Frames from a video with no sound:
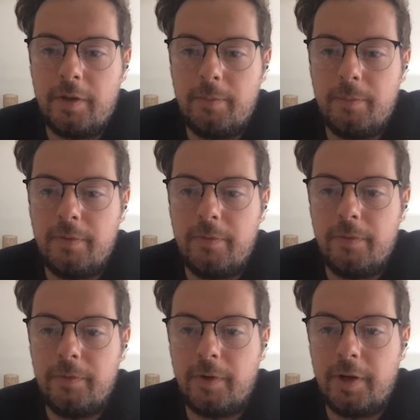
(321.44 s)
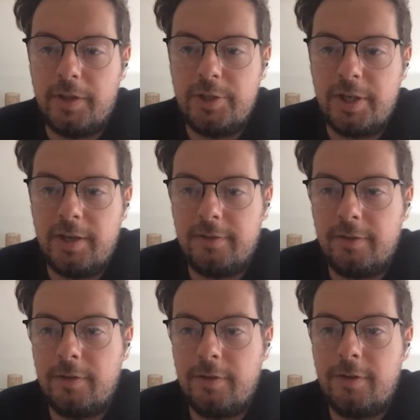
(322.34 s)
And then before, right, the
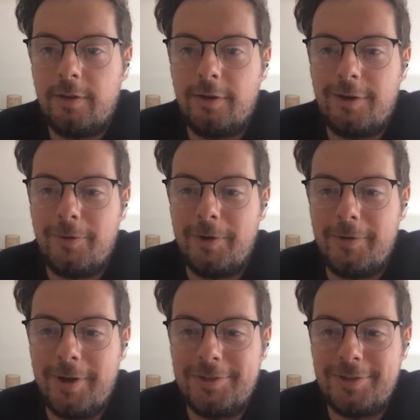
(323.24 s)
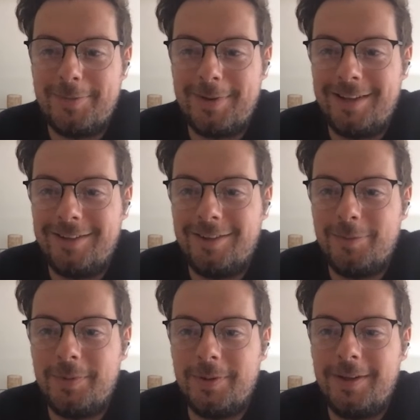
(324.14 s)
chairs are, I'll rearrange them
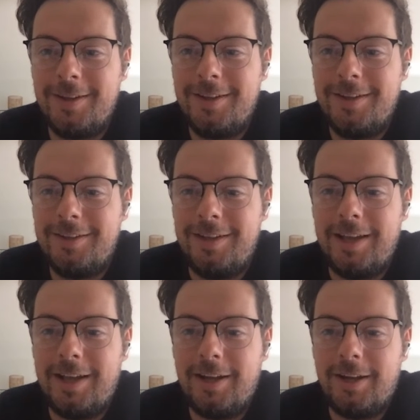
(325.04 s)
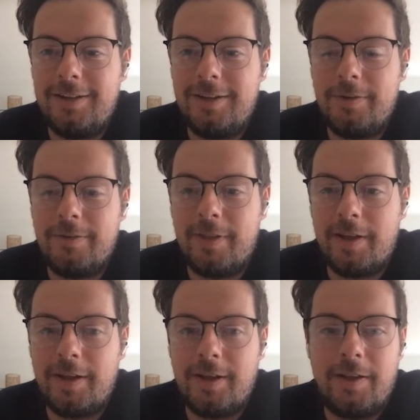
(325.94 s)
later, but you get an idea of
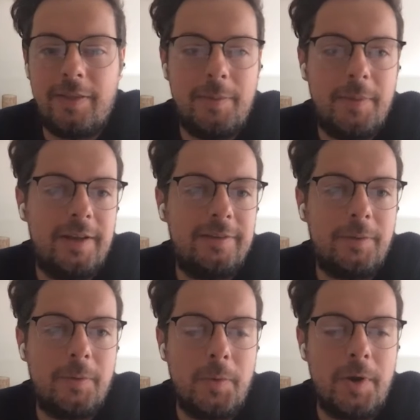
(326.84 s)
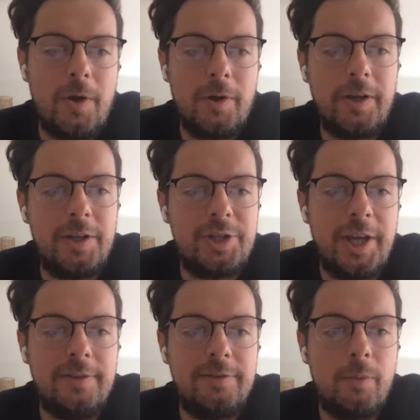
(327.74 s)
that. And they might say, well, we're not going to
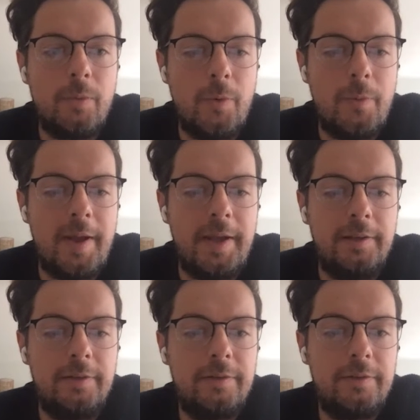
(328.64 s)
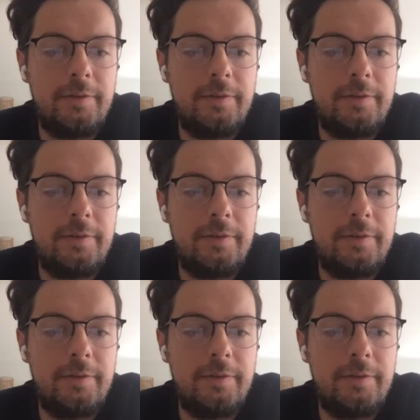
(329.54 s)
change the wall paint.